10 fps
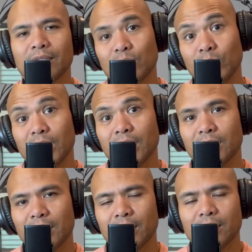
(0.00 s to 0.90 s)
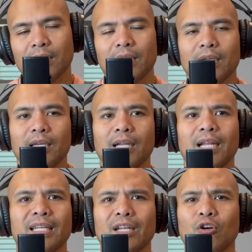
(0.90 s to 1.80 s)
the weekend, get it, and
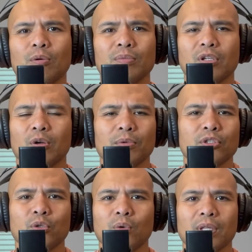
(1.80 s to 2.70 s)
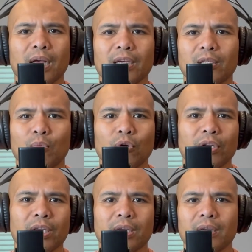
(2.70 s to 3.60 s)
I didn't get home till almost two o'clock in the
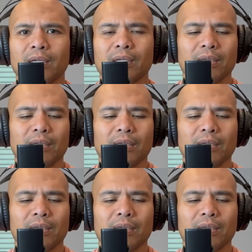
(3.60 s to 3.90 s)
morning.